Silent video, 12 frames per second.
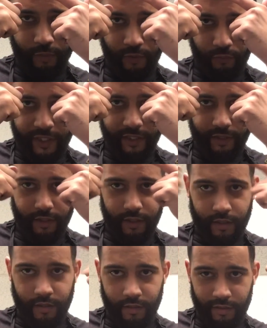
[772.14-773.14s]
with the razor
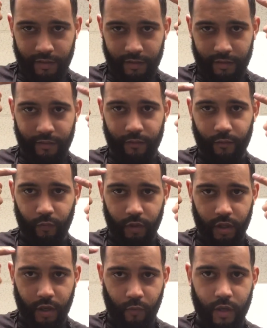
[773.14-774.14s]
here,
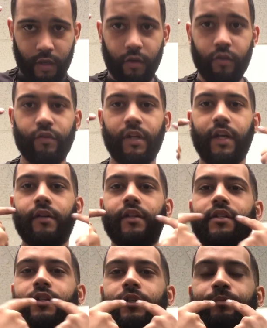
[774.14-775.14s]
work our way on down
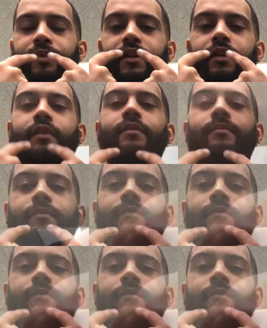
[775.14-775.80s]
into the beard.